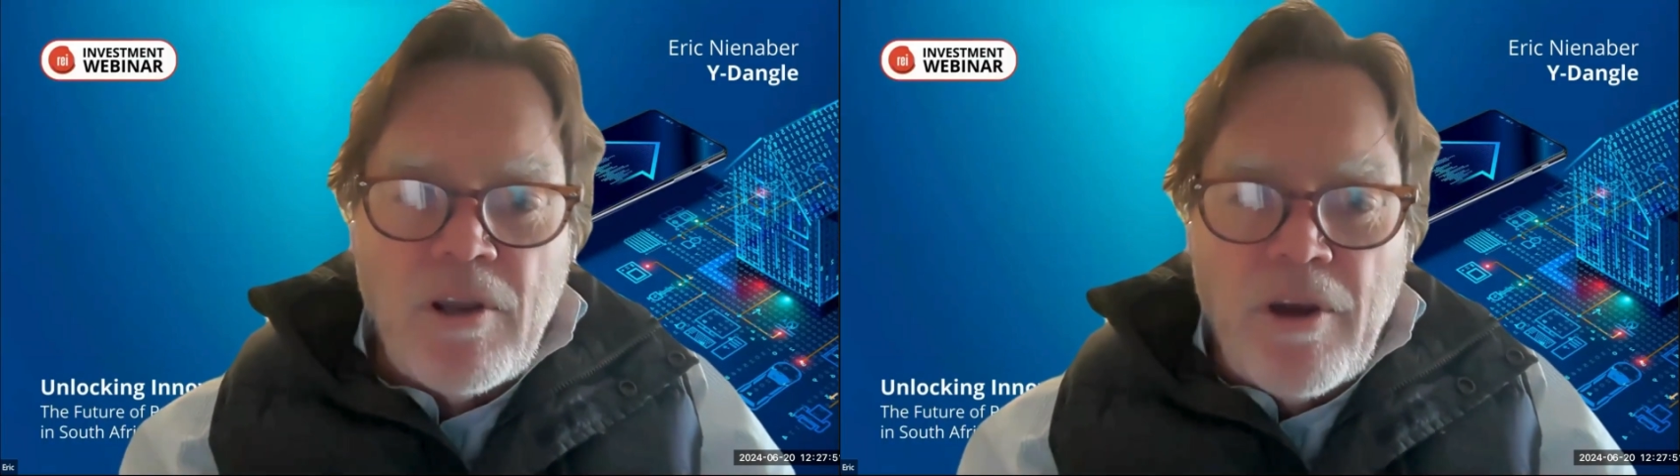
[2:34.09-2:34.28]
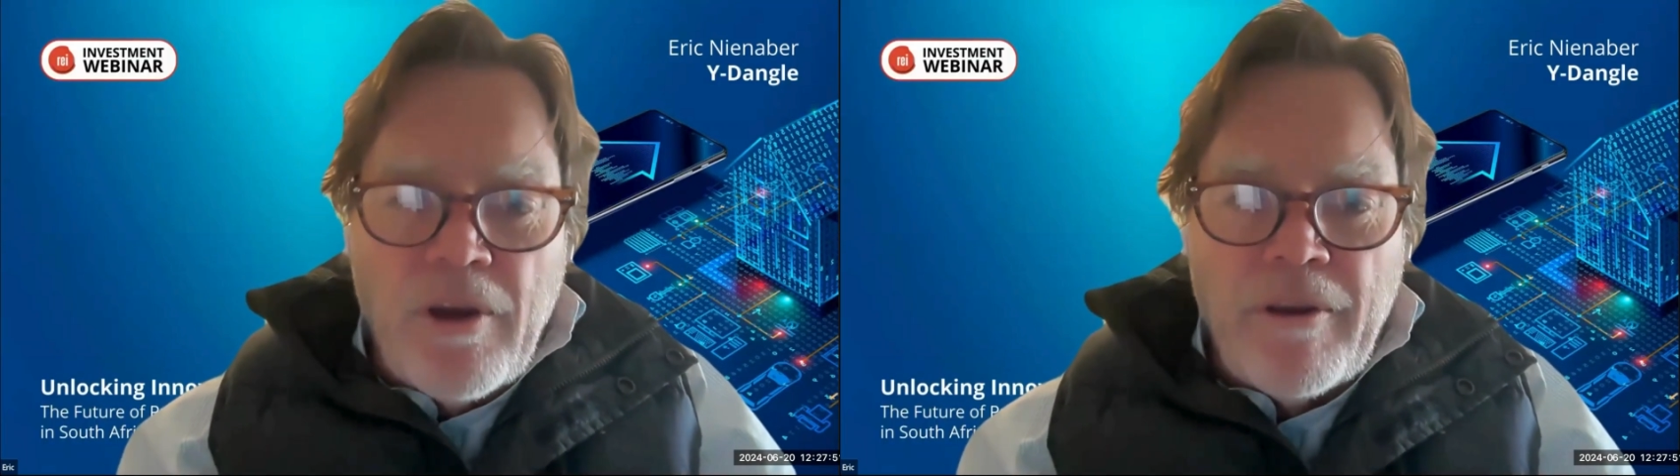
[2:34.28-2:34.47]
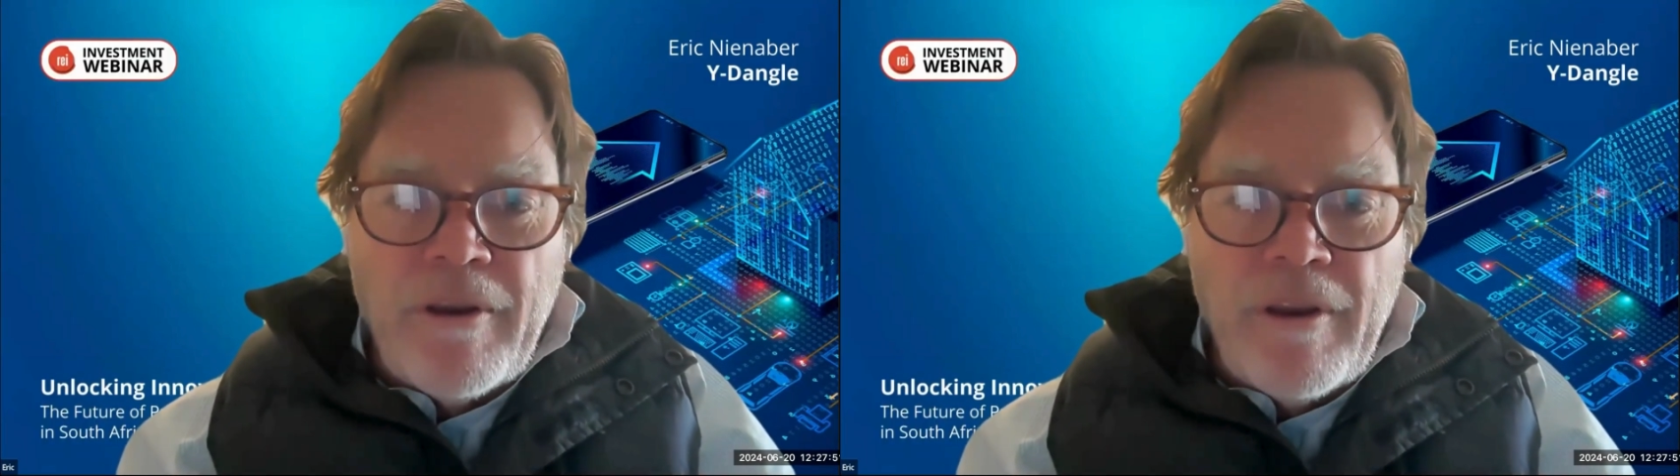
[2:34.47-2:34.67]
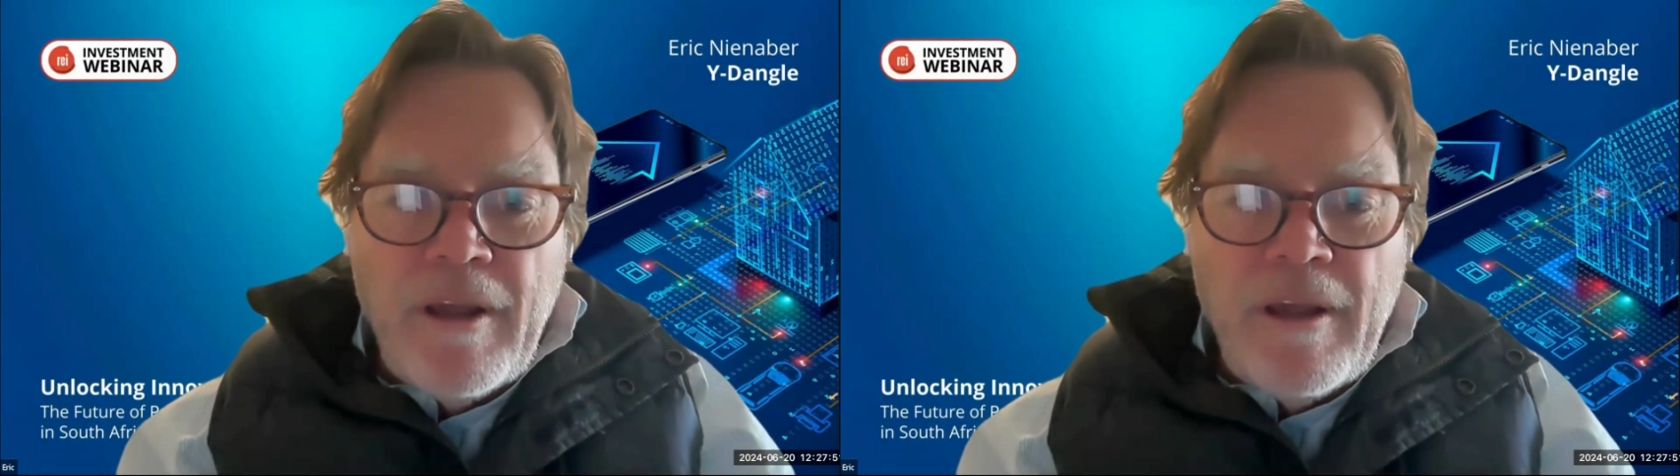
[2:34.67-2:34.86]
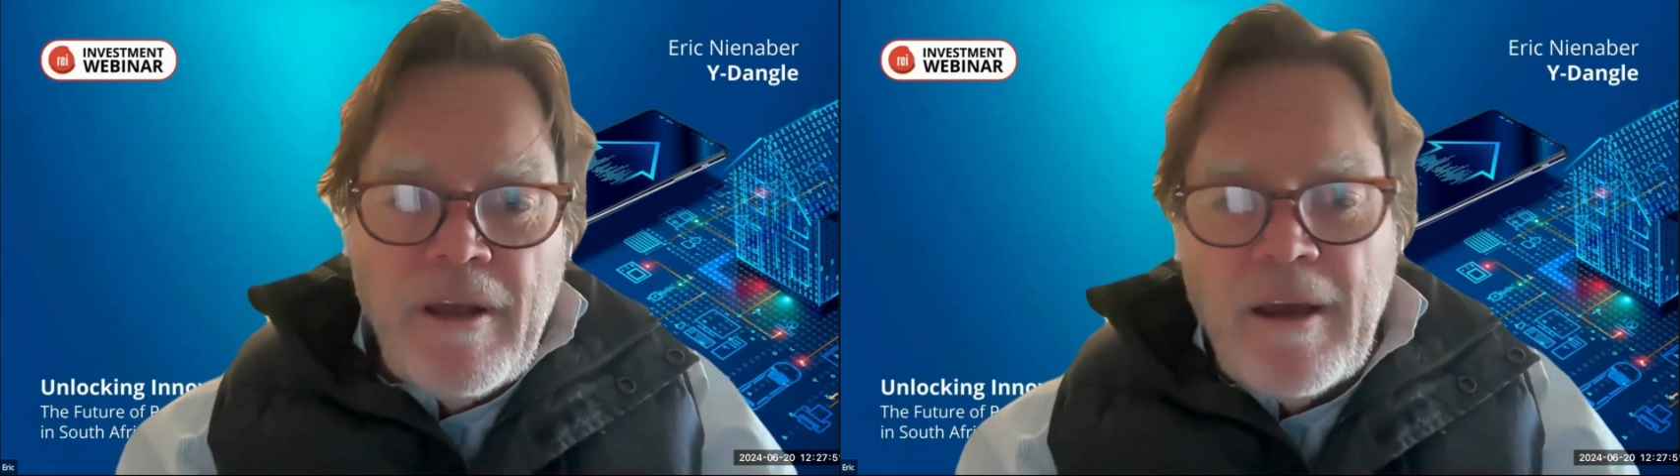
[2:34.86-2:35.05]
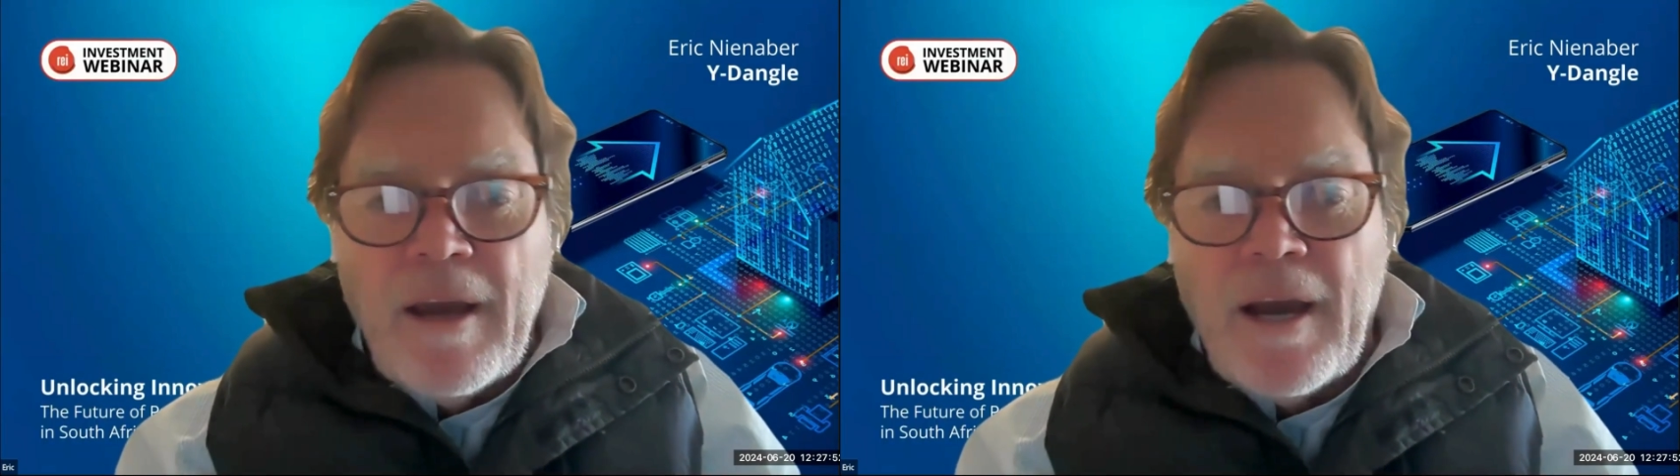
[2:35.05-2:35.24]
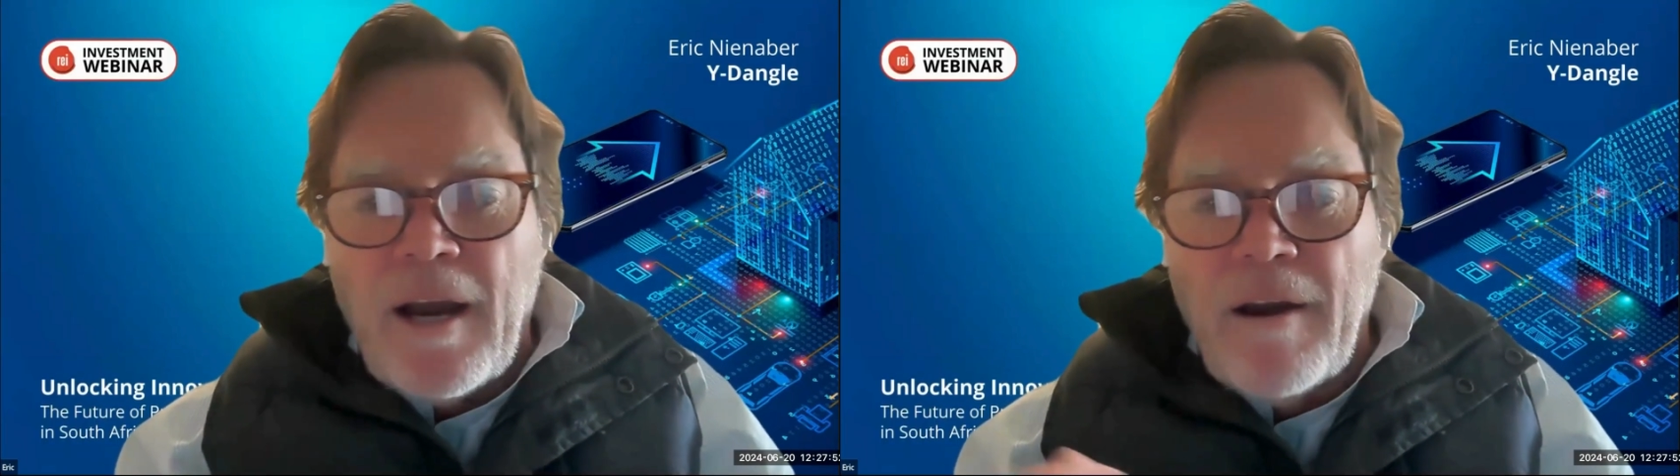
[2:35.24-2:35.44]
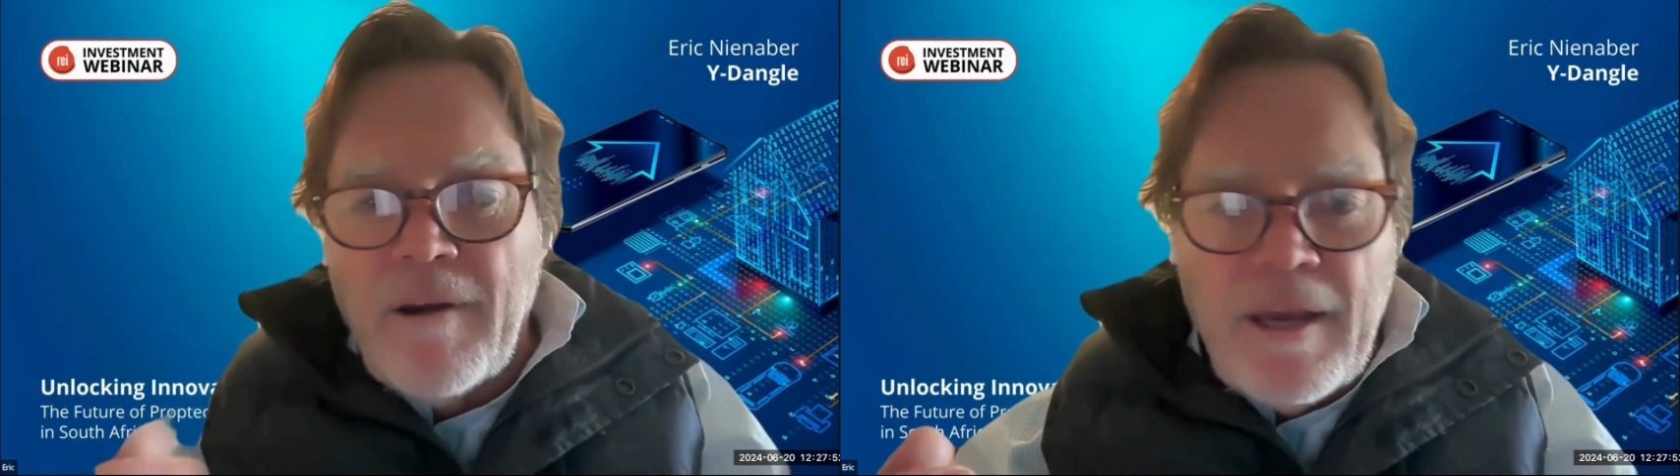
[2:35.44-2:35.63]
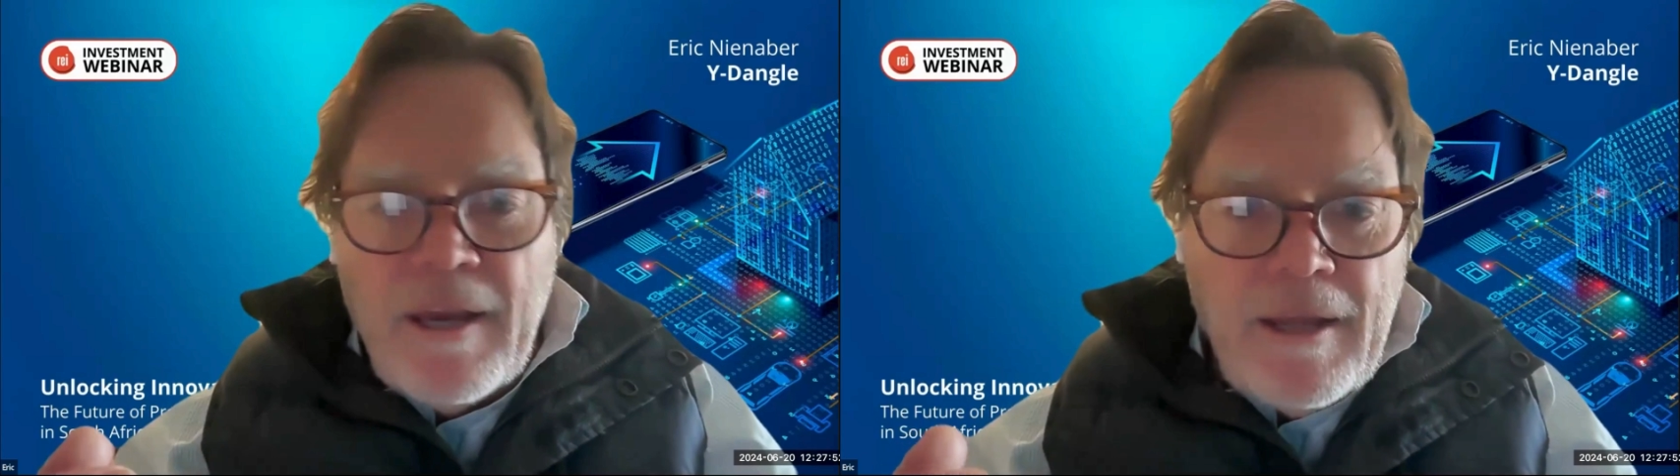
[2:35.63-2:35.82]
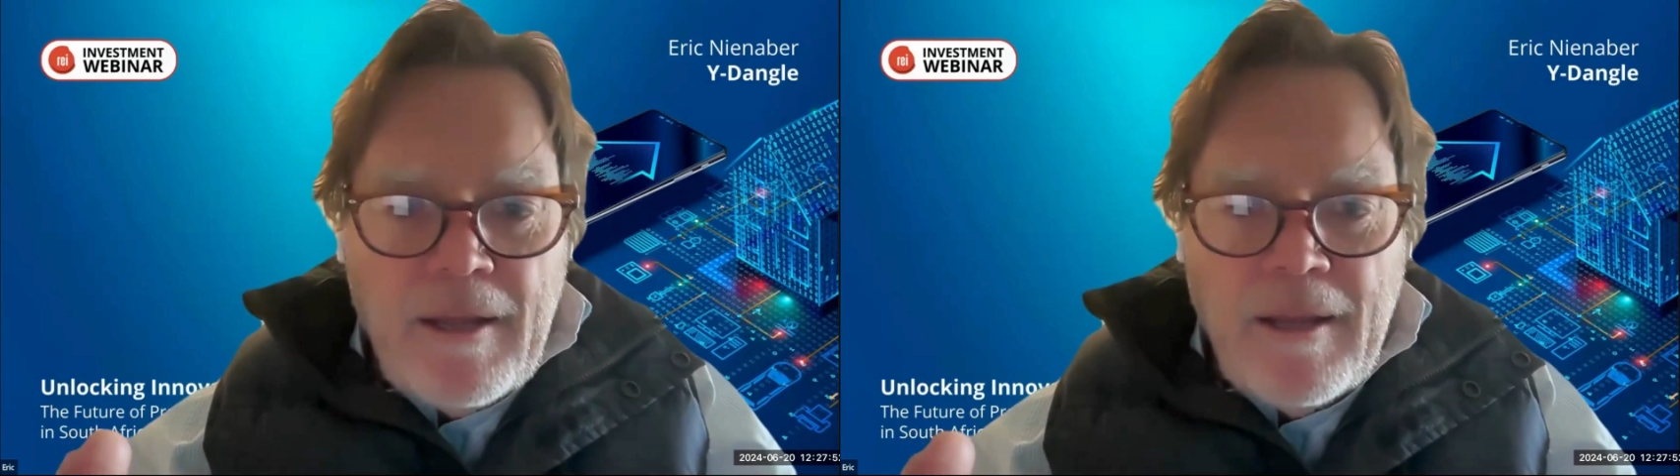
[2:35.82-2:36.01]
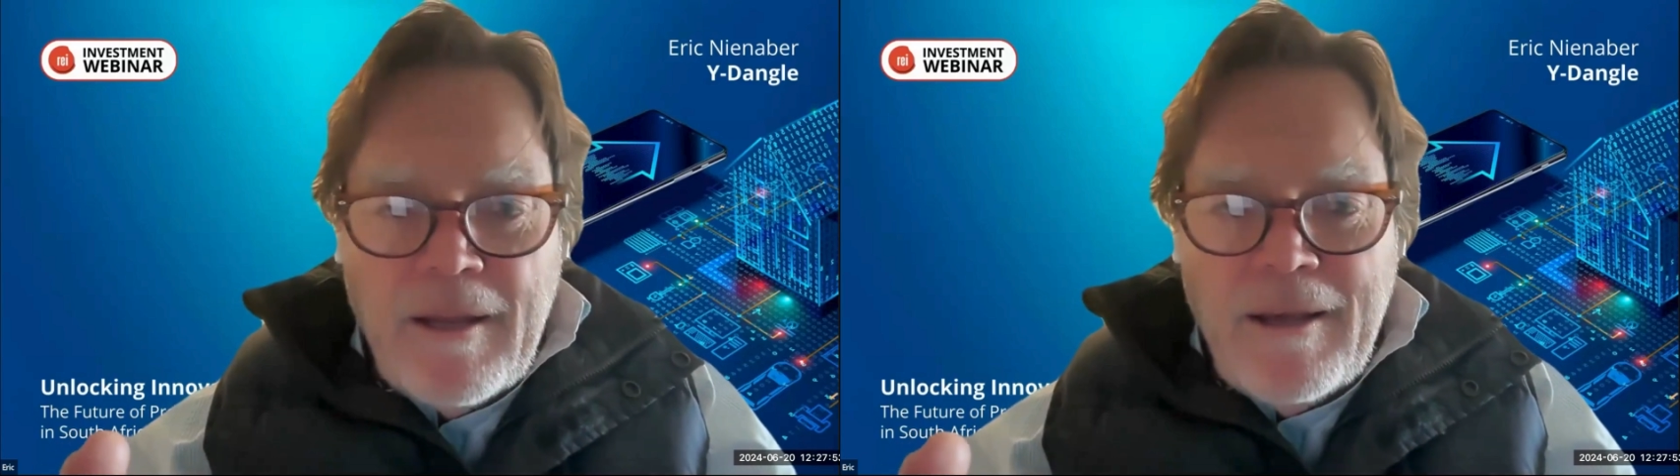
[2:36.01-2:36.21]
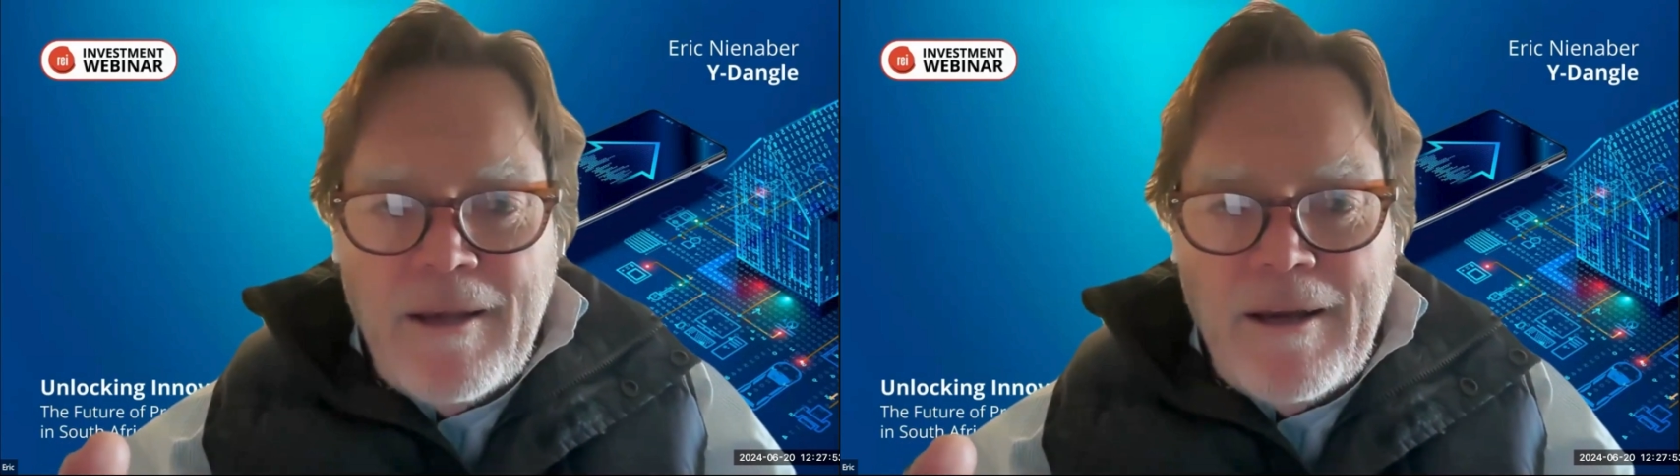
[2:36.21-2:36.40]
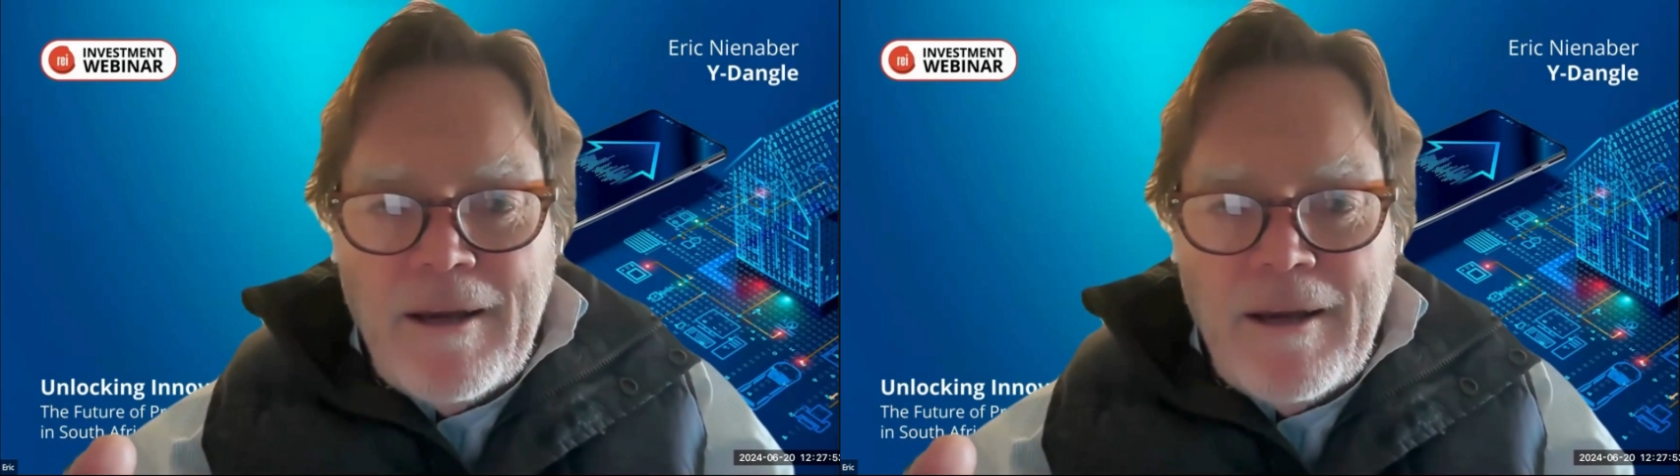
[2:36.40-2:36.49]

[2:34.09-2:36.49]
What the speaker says: to learn how an